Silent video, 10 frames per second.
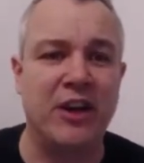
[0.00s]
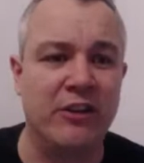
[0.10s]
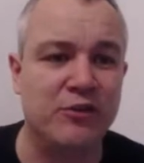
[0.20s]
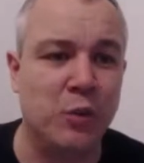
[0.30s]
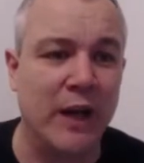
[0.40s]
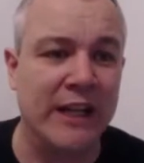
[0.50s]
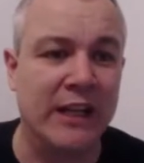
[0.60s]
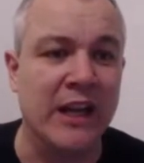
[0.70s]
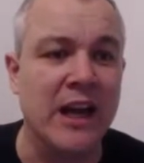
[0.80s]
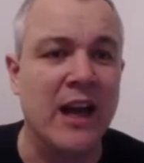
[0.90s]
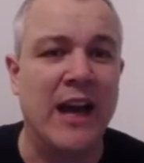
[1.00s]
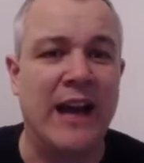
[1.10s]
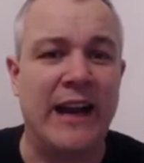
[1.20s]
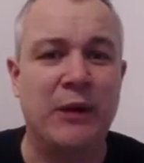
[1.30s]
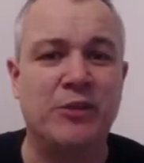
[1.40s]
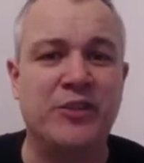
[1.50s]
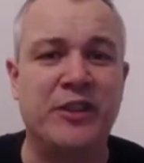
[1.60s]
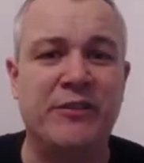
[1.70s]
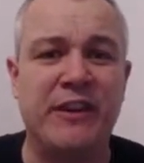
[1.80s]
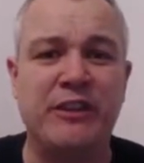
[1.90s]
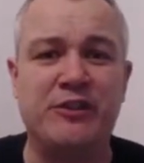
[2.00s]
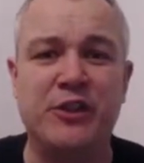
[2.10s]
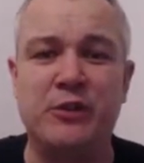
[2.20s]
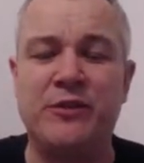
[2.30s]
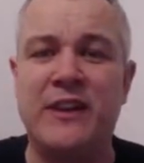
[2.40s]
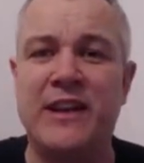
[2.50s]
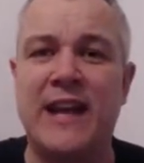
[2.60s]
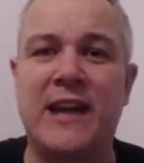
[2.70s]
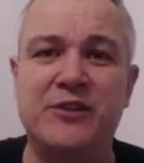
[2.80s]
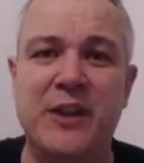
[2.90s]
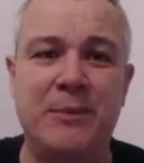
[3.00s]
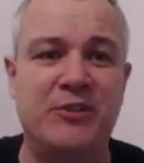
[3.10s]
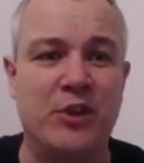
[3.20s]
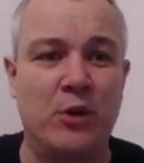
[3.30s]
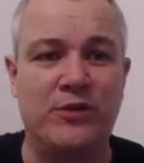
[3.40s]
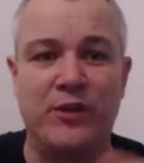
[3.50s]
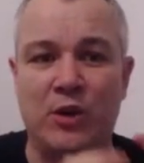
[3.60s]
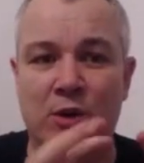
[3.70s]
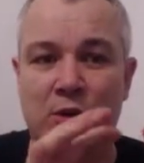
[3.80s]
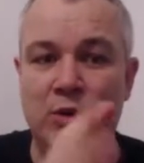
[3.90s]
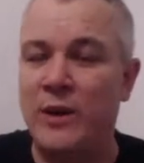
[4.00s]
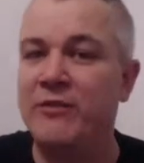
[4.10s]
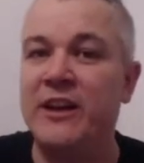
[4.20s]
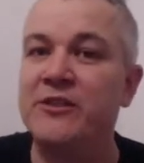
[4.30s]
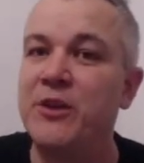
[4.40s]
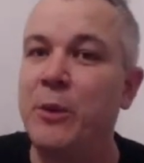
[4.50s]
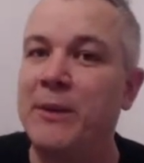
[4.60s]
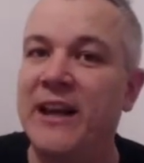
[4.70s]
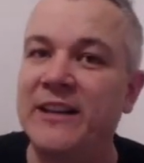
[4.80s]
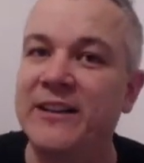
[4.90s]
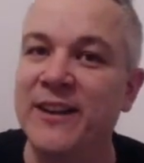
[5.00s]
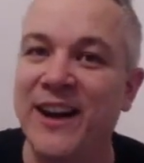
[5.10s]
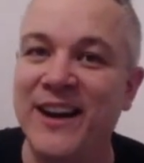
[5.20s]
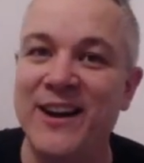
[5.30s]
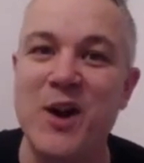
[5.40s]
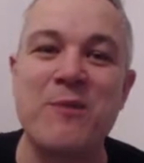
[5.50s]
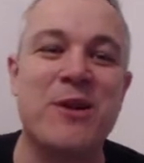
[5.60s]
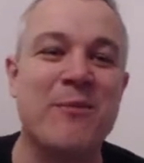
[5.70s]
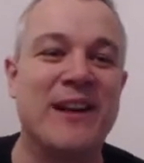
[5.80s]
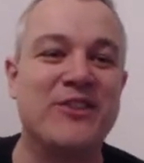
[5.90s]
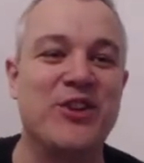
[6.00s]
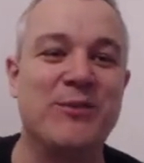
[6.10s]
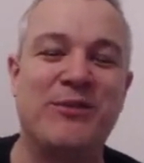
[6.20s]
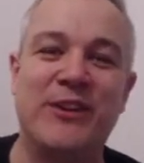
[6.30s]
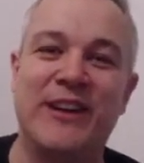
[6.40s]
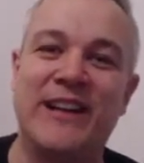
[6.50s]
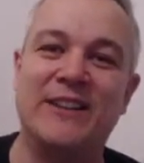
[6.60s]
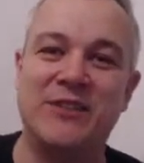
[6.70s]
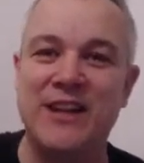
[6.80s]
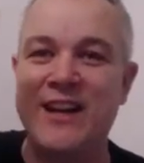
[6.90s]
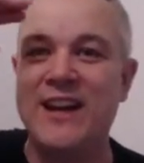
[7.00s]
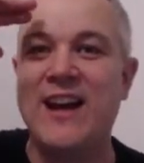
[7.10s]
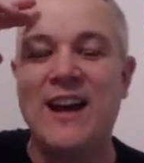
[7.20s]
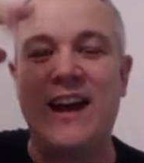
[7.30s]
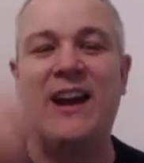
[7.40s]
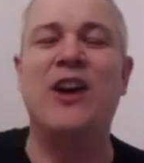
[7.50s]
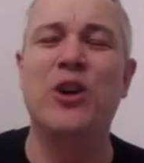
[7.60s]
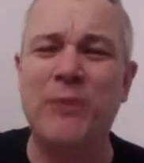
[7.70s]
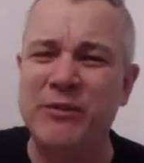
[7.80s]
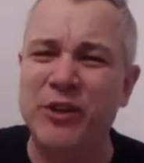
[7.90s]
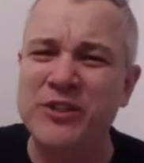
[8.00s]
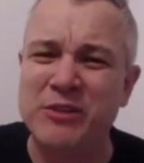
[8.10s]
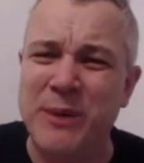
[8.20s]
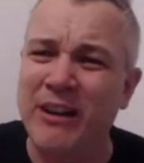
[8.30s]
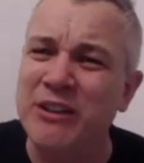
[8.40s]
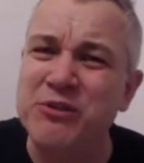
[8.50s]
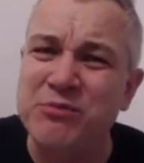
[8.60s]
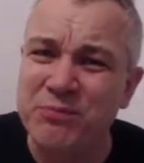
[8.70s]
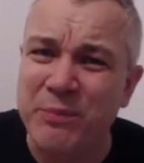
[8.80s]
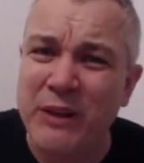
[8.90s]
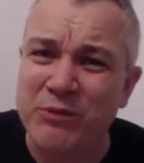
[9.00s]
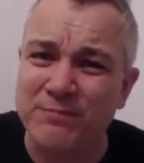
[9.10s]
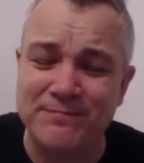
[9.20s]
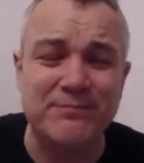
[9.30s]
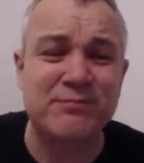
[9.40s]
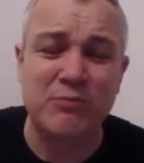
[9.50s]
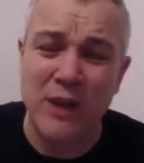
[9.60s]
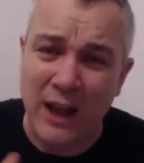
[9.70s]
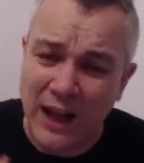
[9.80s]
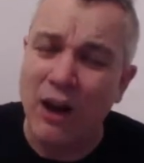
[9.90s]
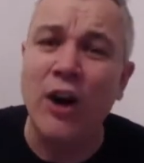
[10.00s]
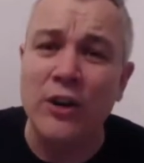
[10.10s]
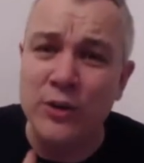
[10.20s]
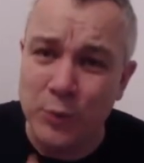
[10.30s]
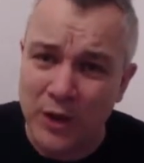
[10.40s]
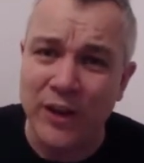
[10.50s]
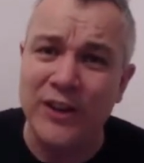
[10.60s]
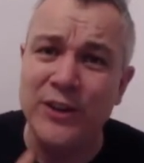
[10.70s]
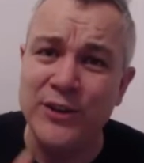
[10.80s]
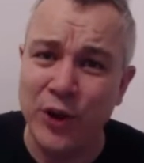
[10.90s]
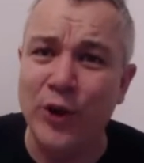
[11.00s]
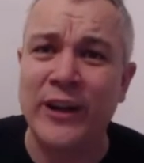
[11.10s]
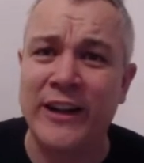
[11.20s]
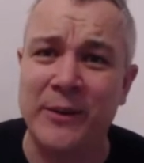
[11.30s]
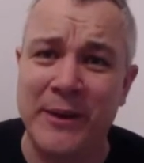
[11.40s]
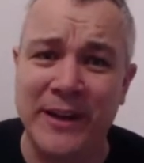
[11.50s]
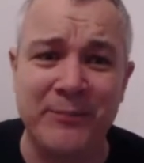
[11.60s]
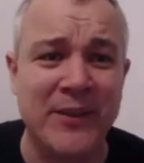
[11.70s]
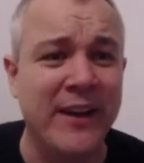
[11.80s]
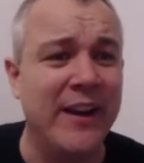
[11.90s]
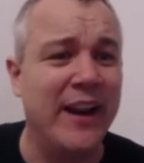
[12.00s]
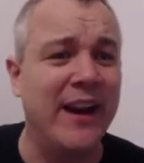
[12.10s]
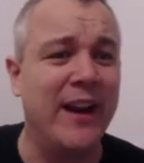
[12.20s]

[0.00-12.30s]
guys are as well. And I will see you very soon for the next episode for whoever it is that we're playing. I hope you come back and join me for it, guys. And I hope my voice gets better. It's a hard work talking at the minute.